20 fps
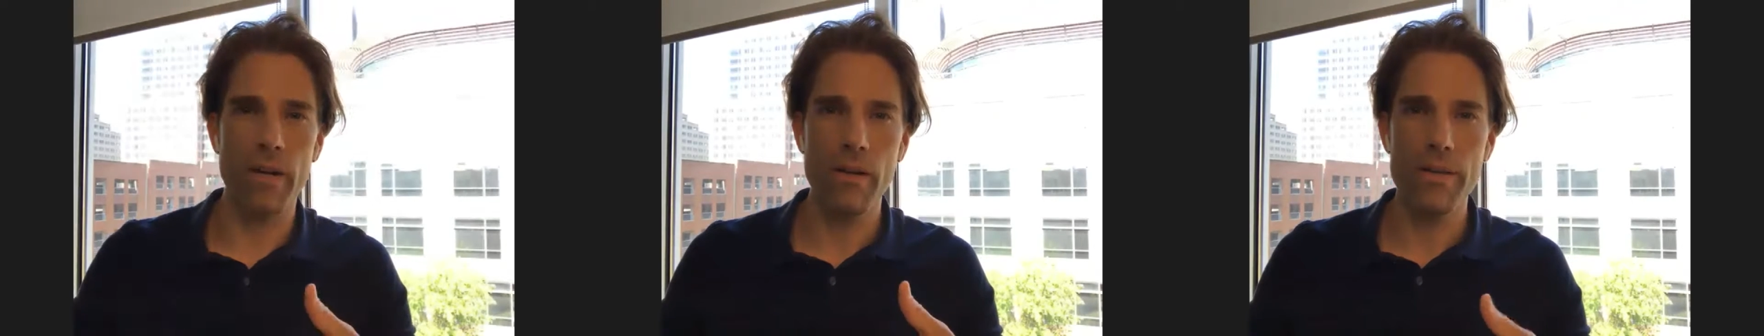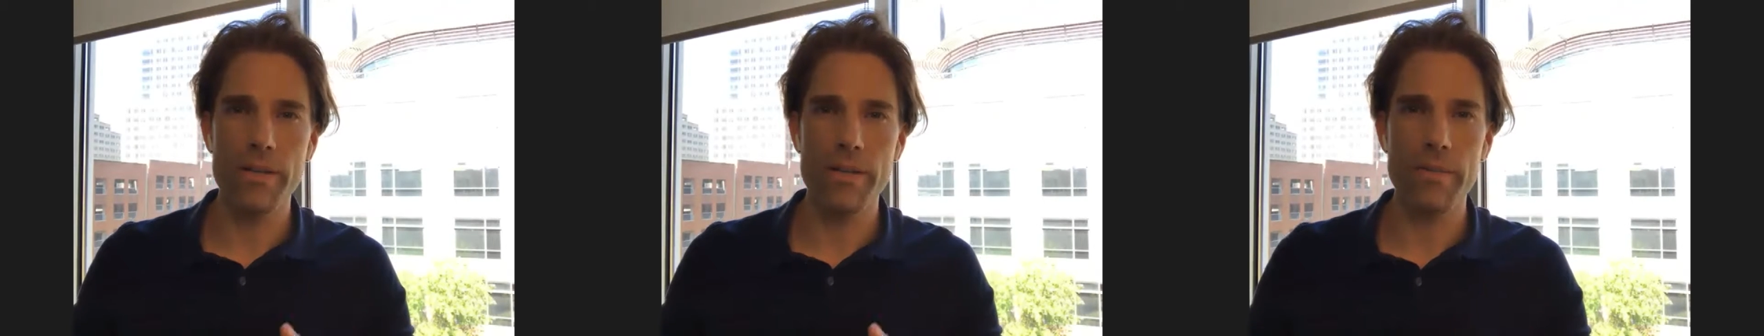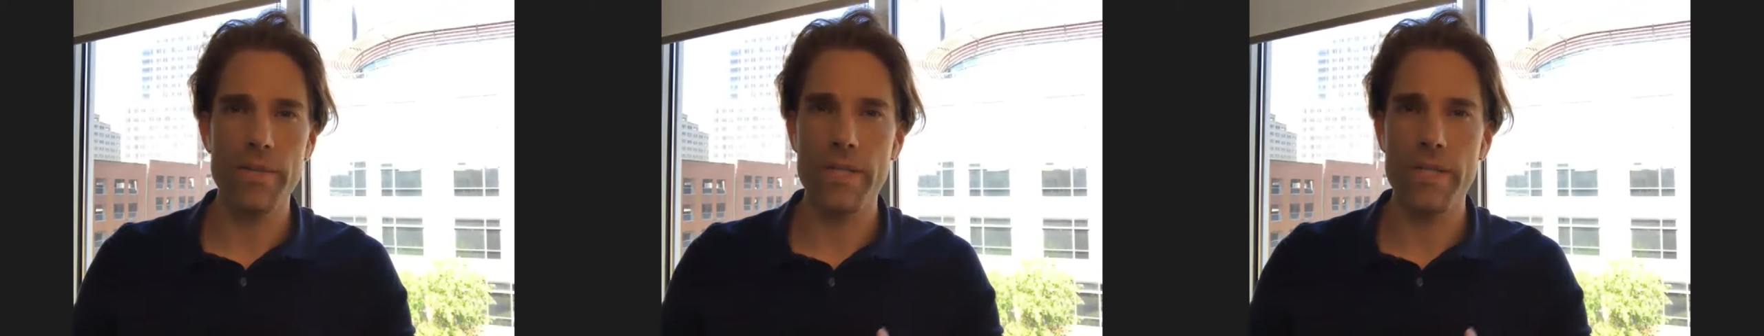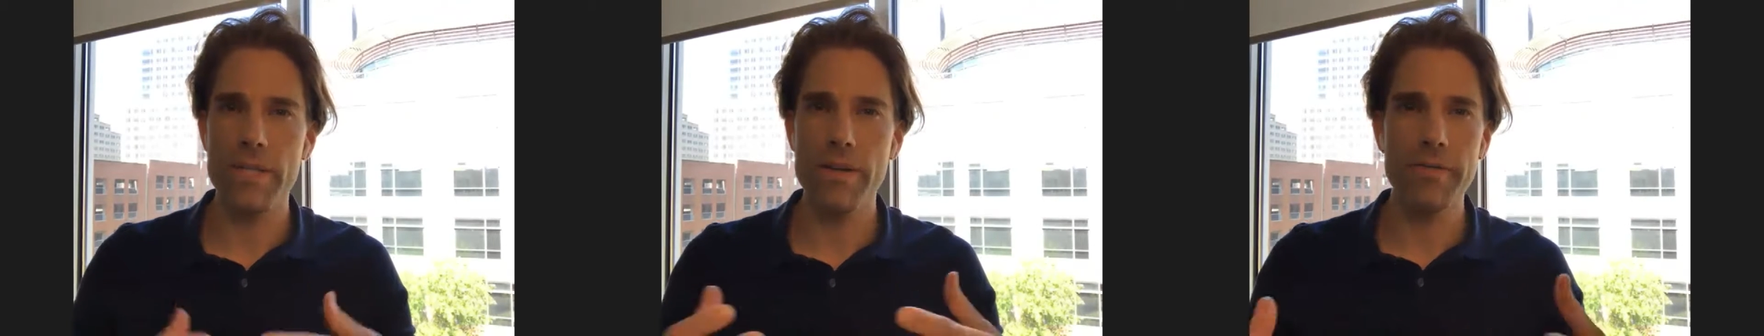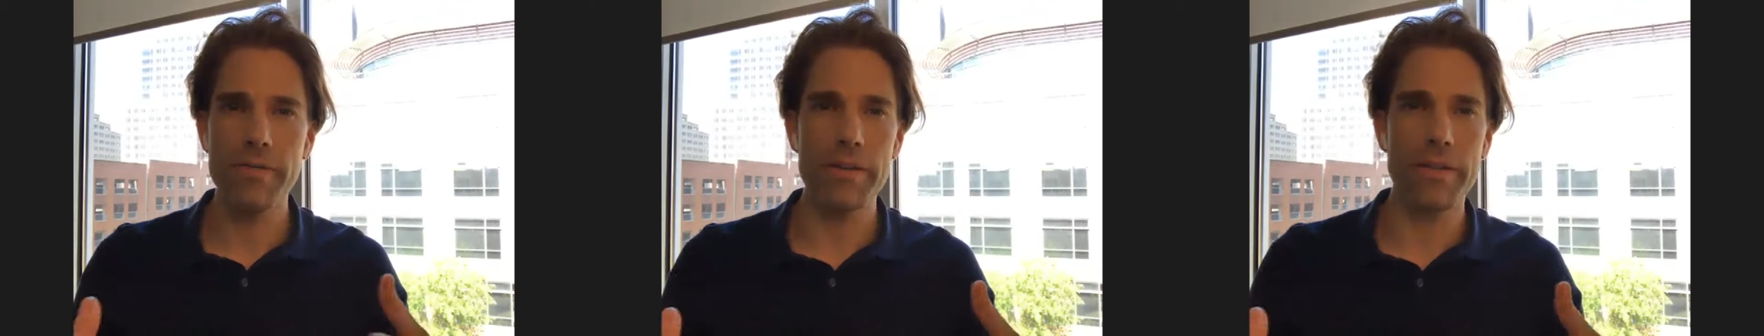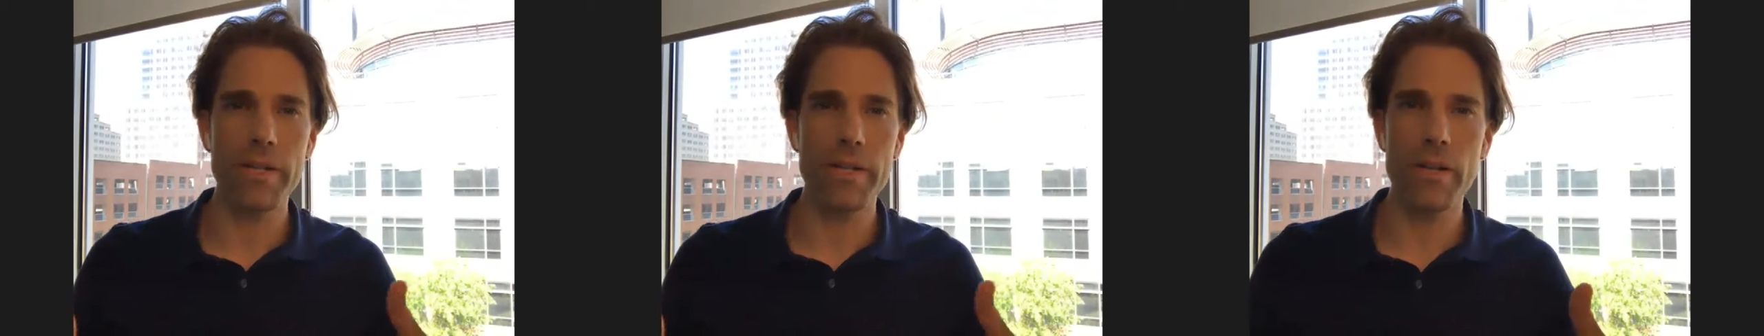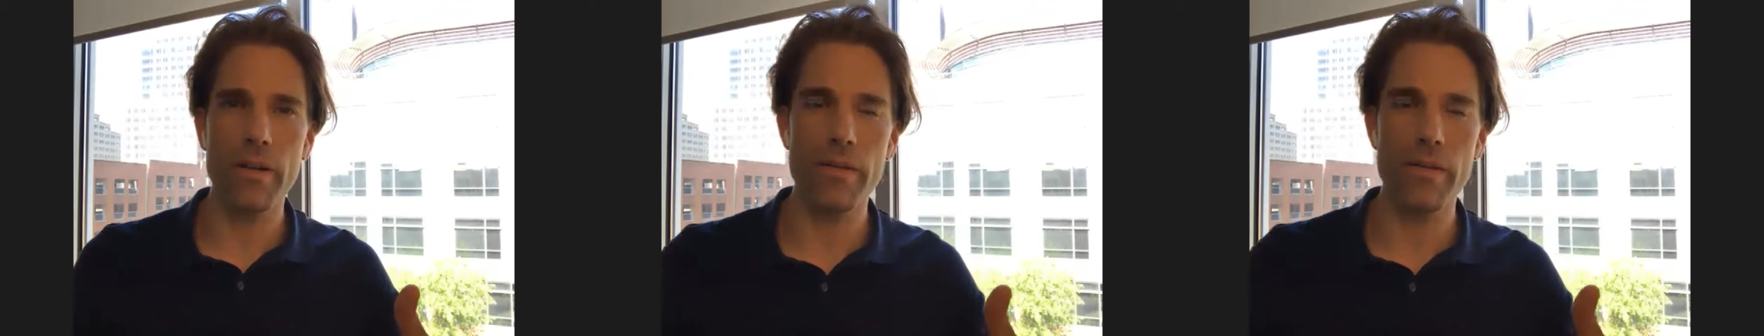also is
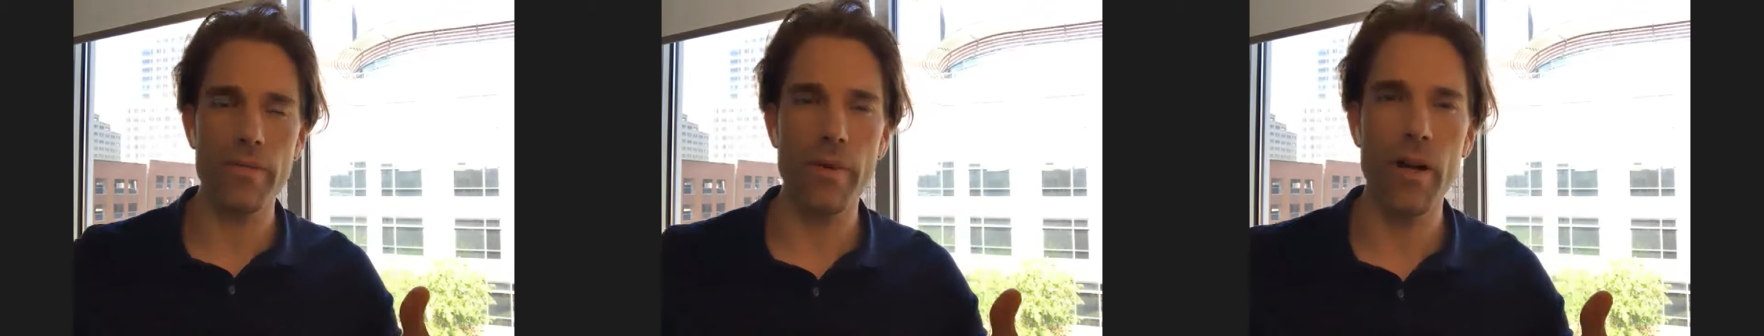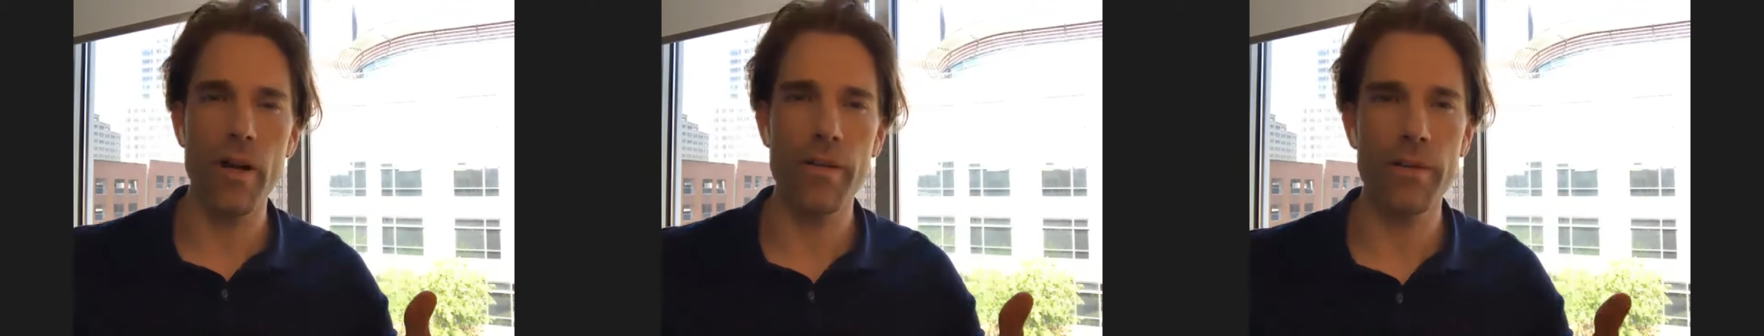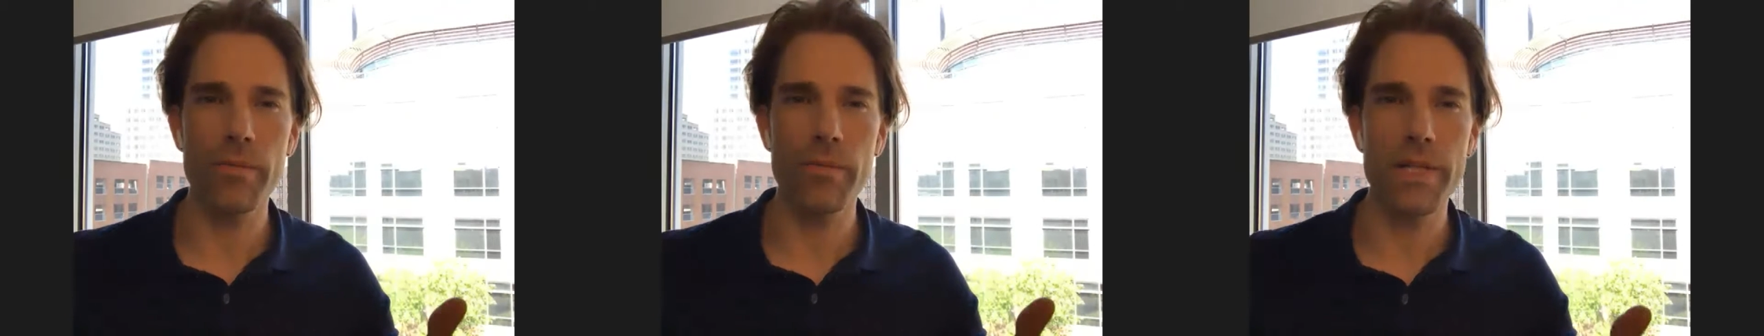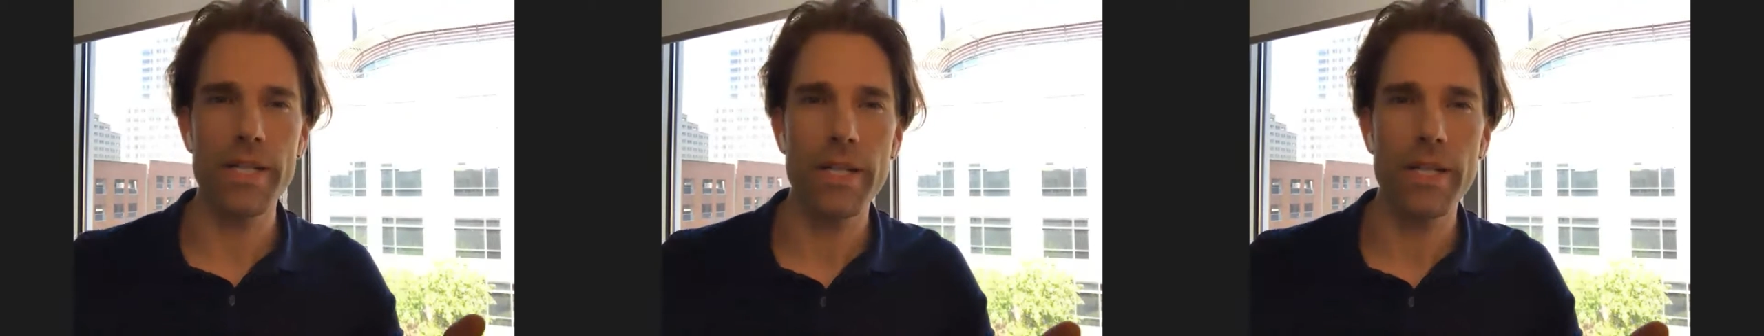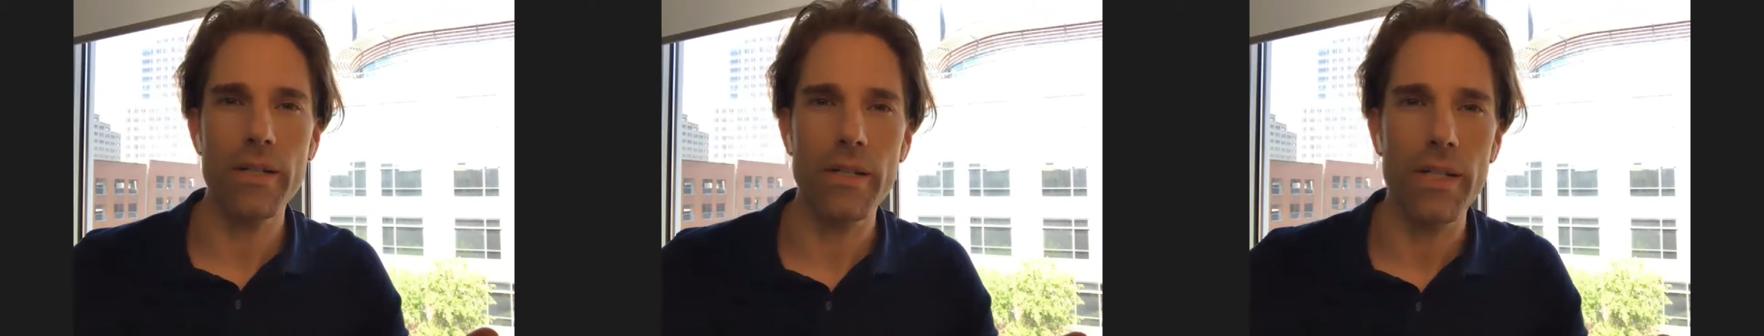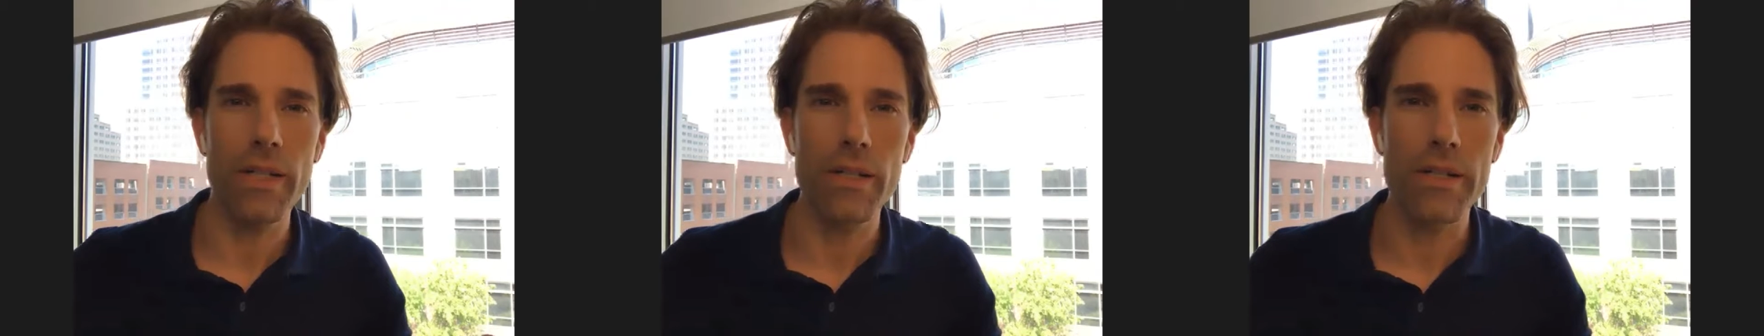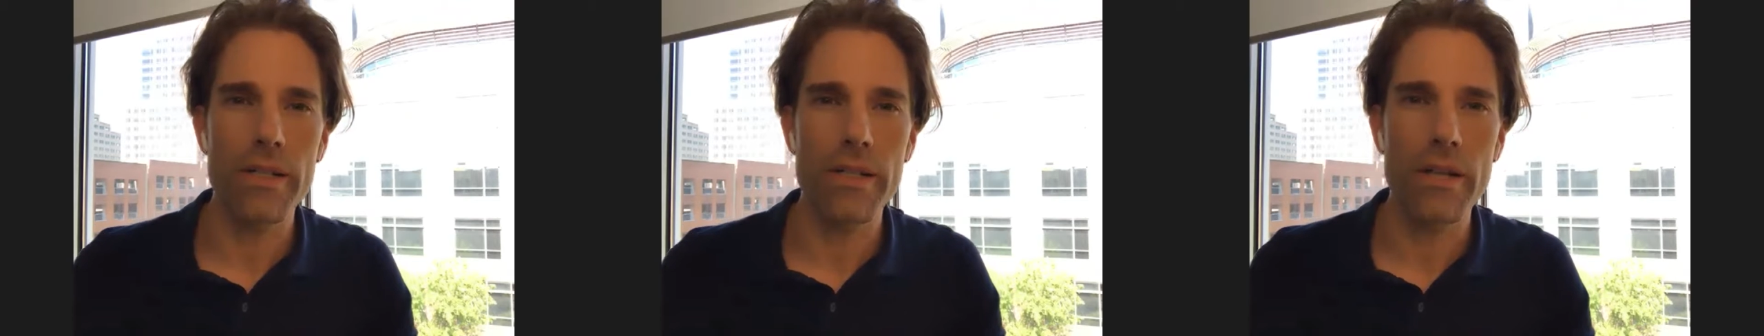different than other
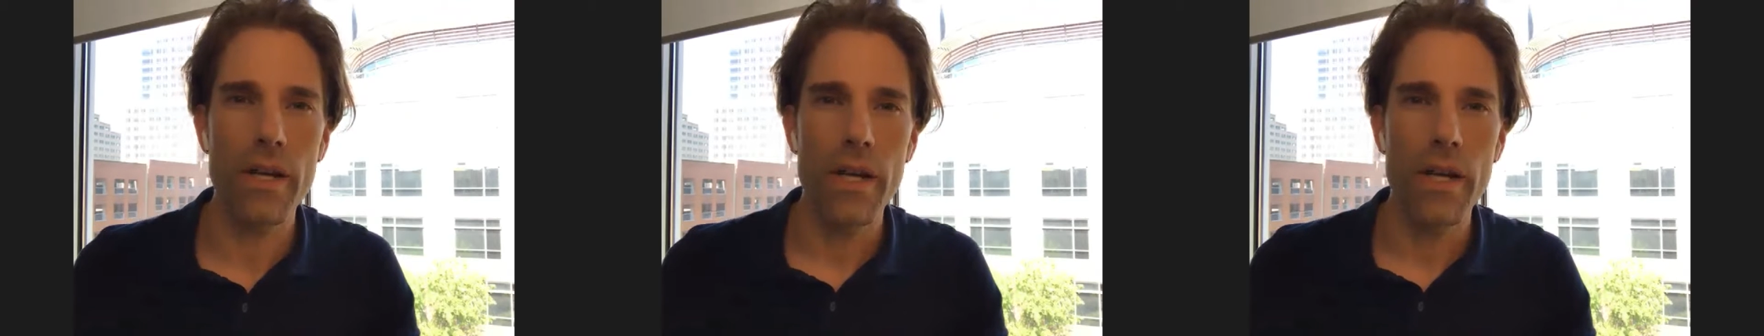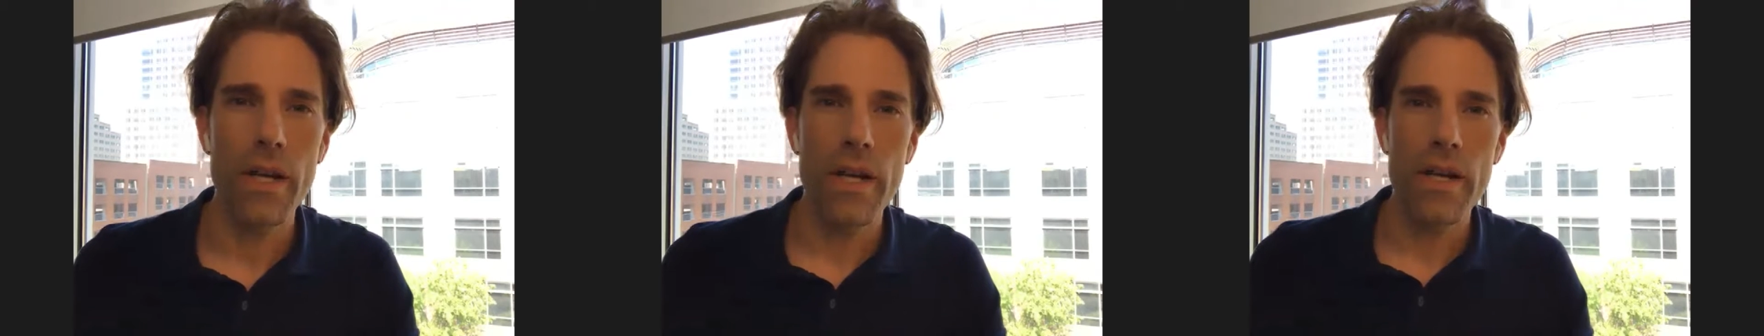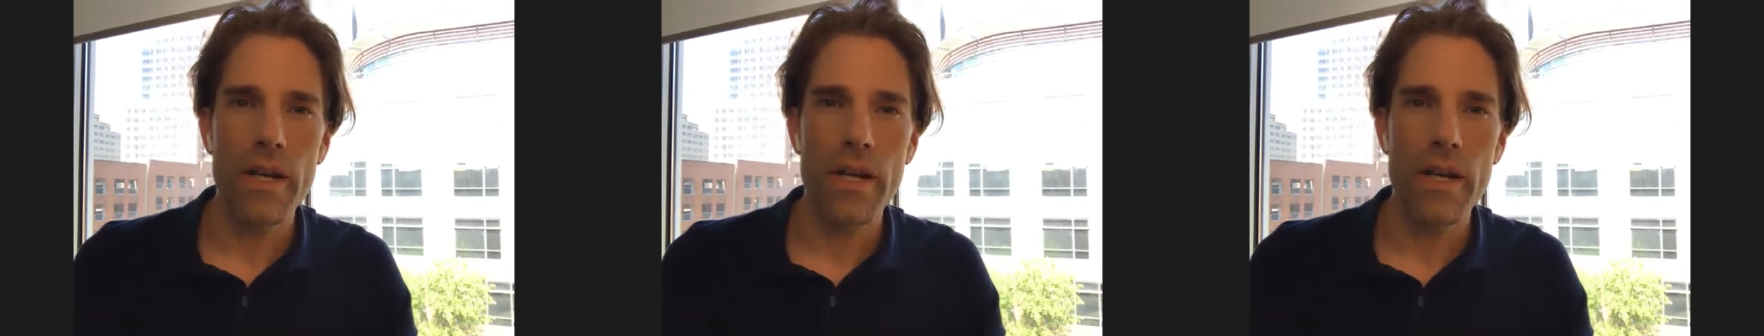materials.